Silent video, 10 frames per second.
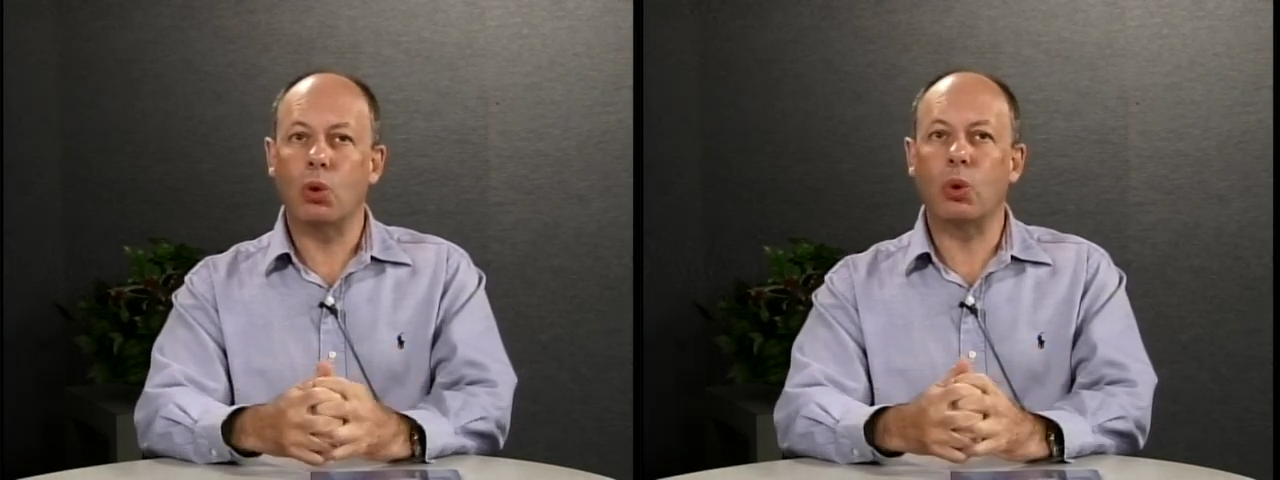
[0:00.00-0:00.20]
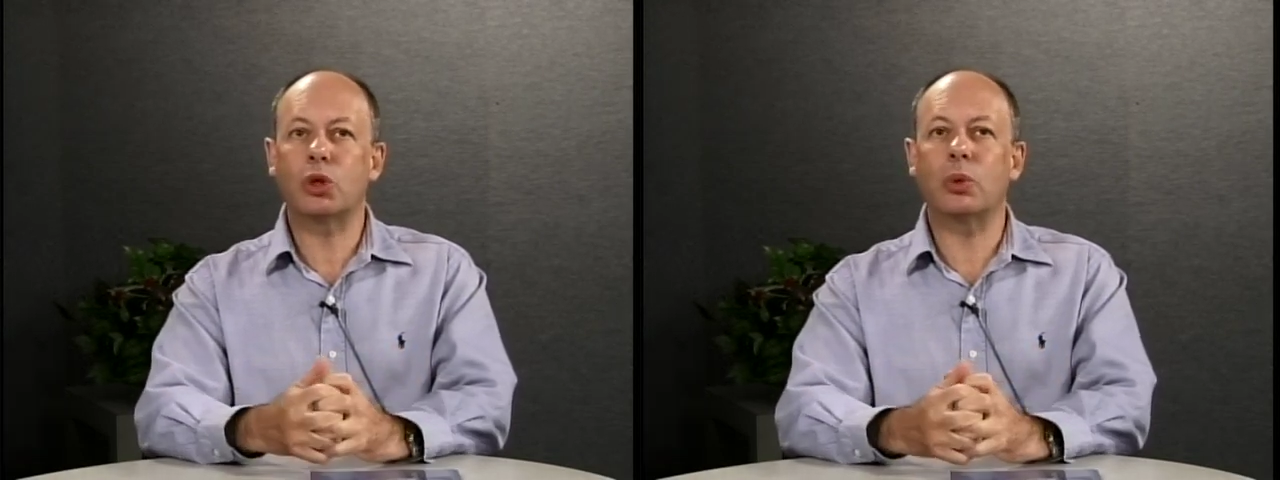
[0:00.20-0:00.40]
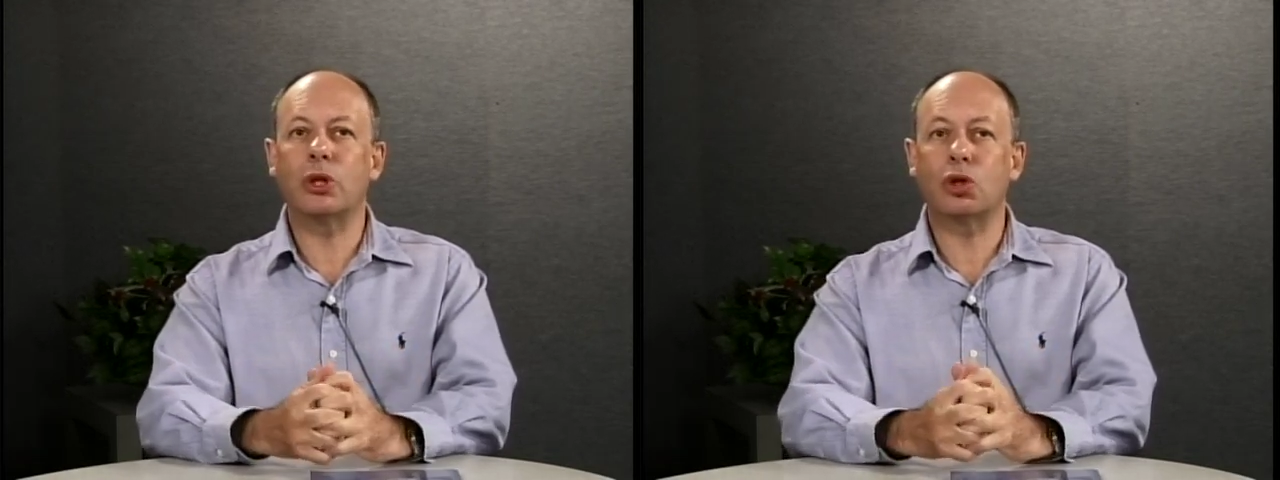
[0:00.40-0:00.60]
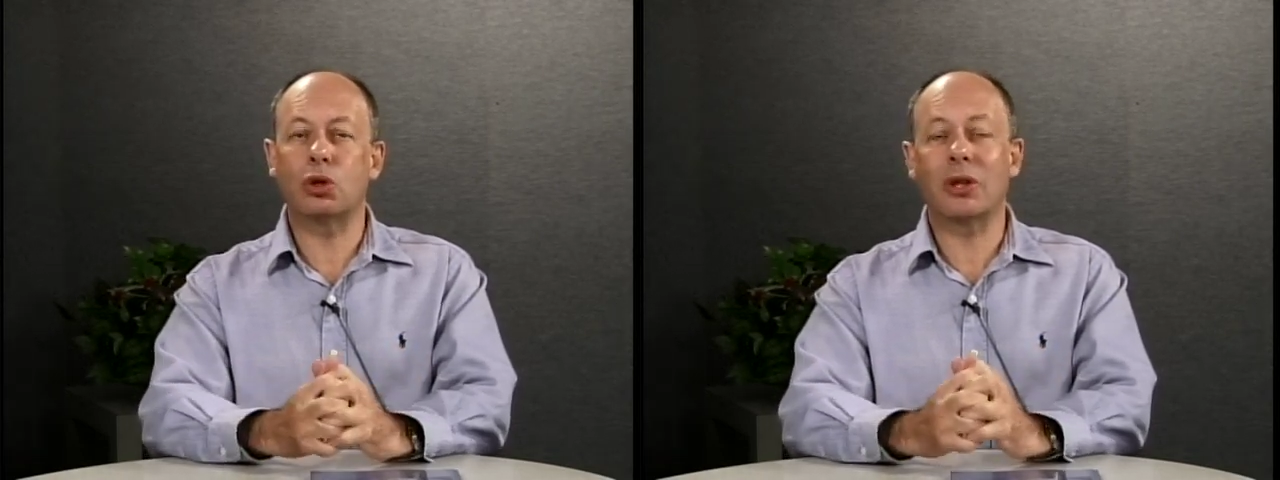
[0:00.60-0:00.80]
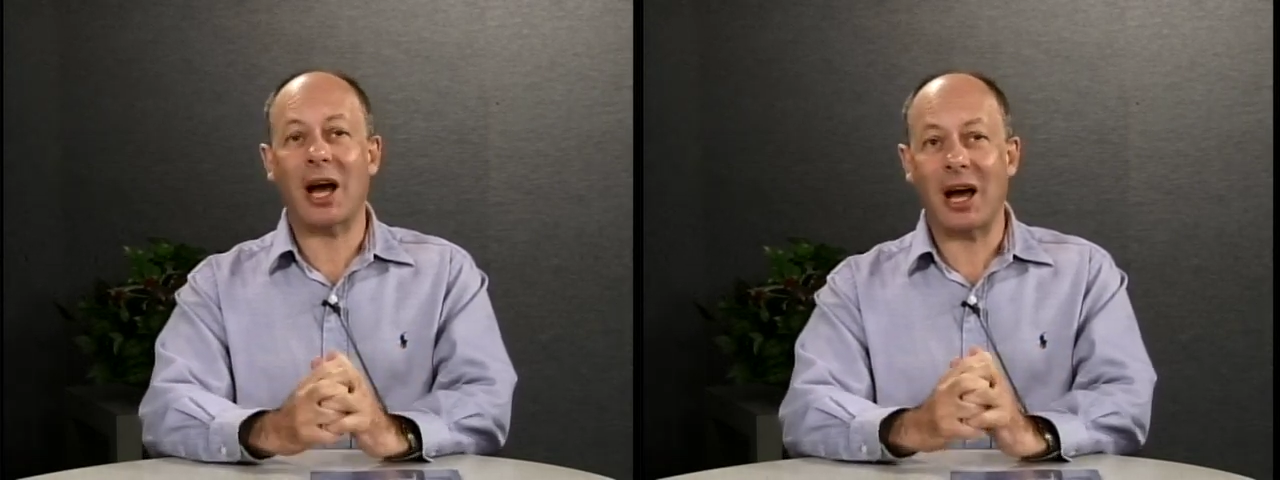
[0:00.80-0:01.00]
which will
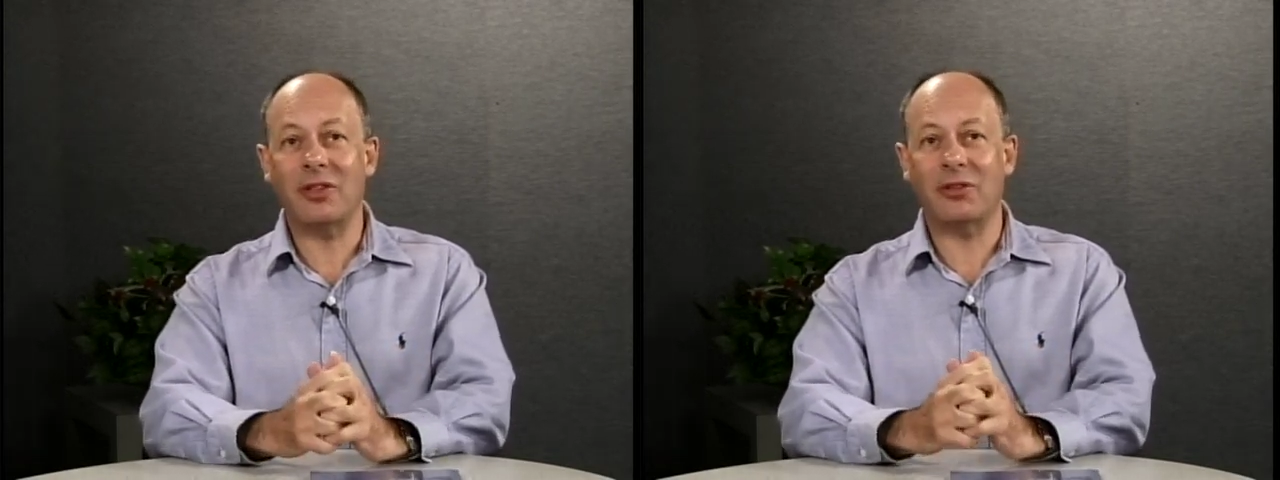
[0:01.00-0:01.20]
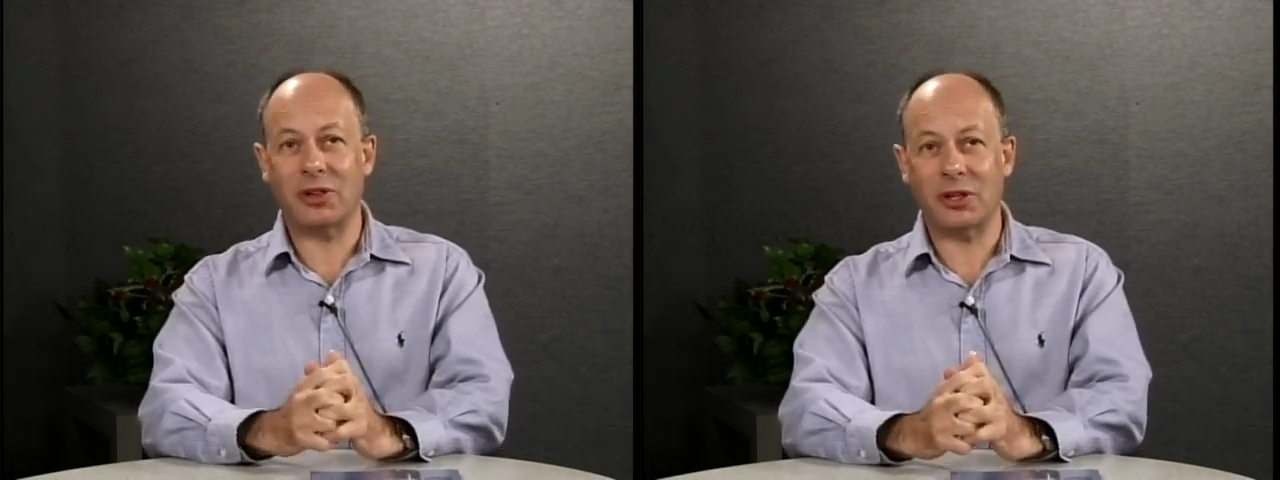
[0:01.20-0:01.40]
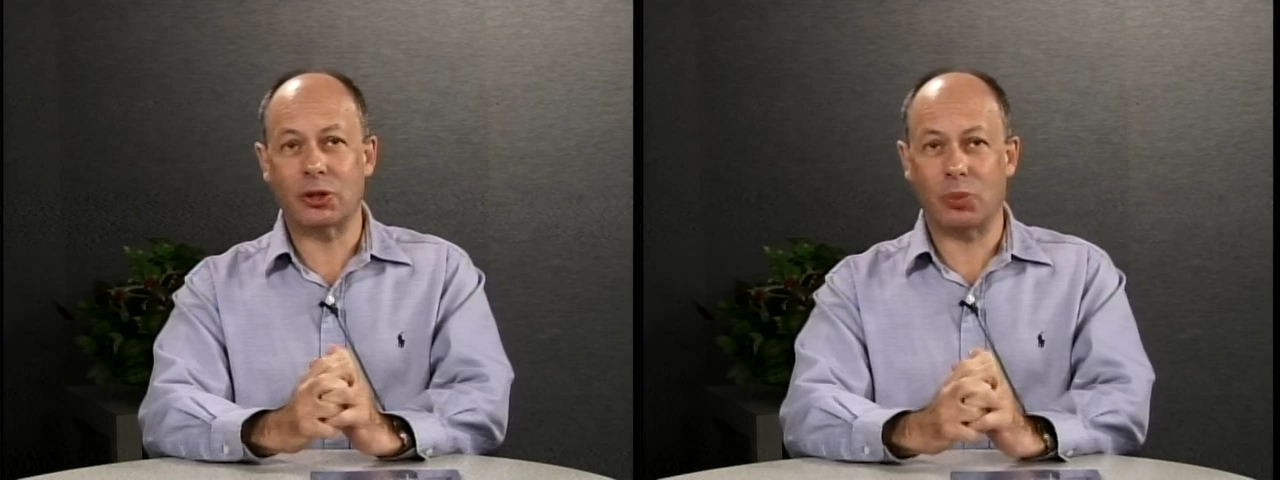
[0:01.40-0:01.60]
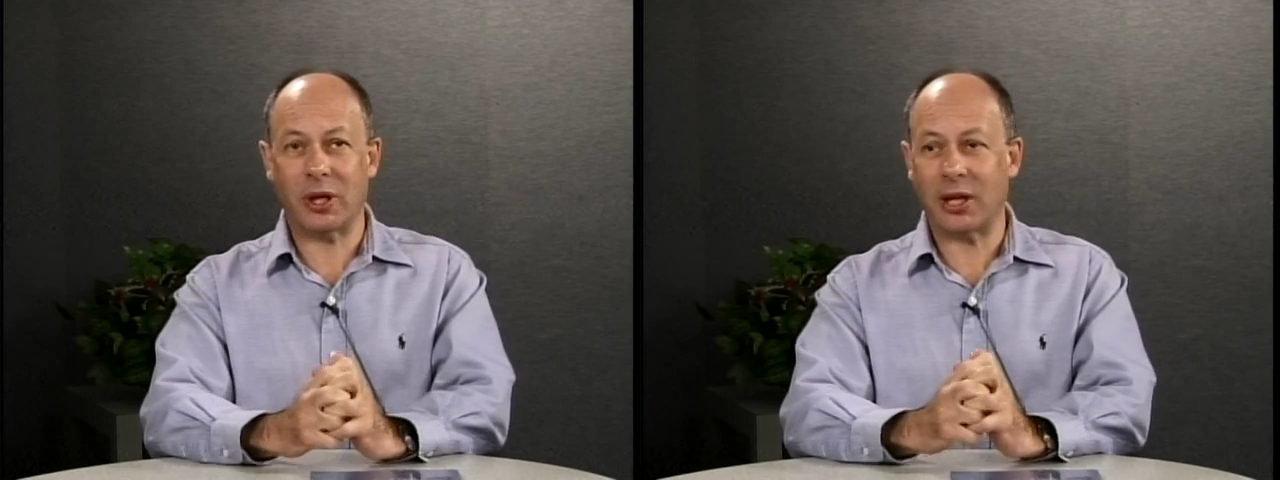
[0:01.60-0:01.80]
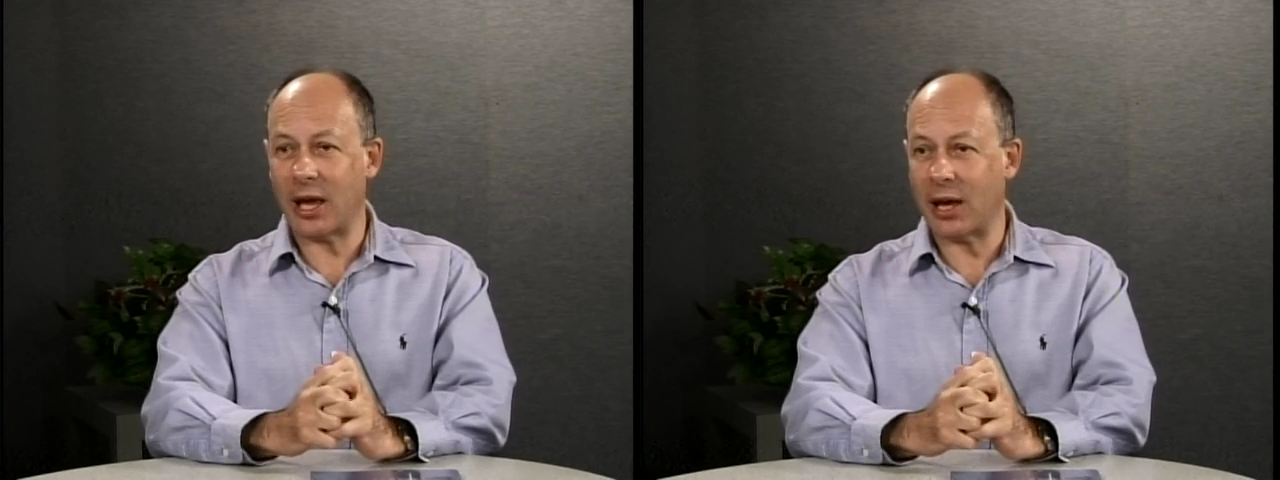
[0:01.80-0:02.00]
ensure that other things that we
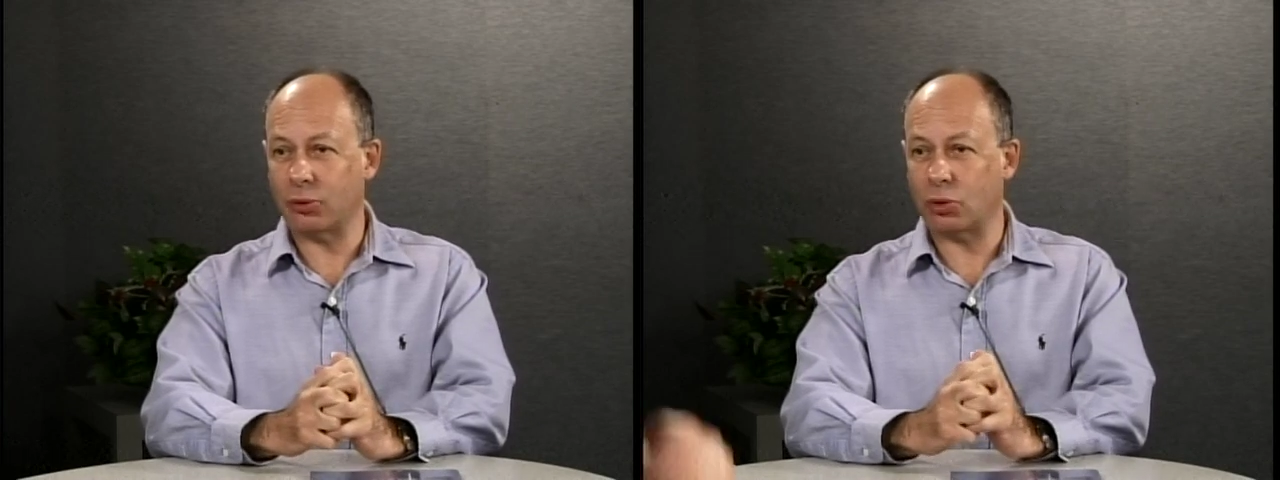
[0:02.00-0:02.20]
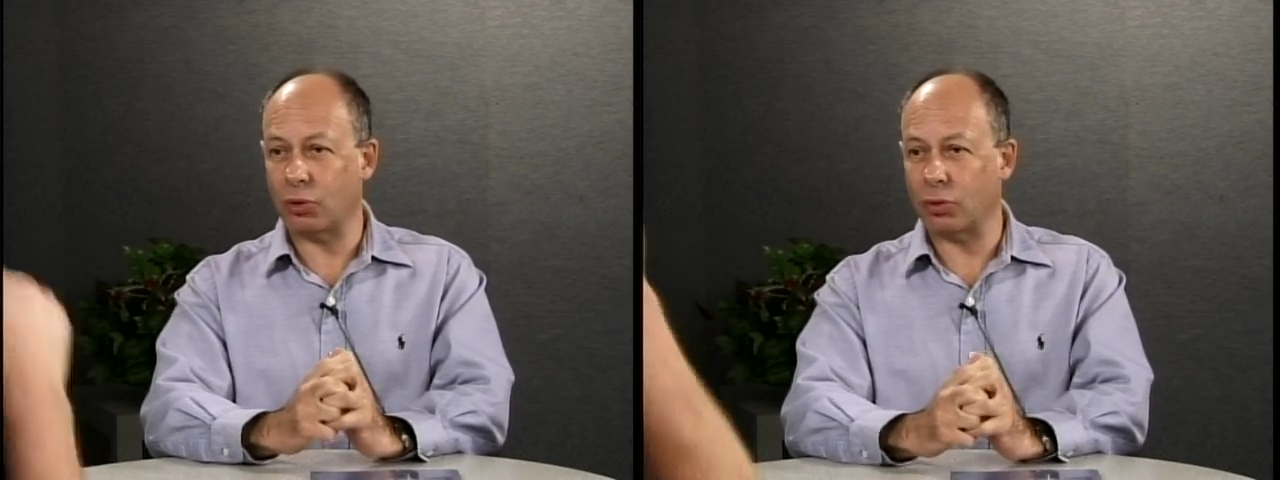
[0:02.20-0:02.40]
encounter on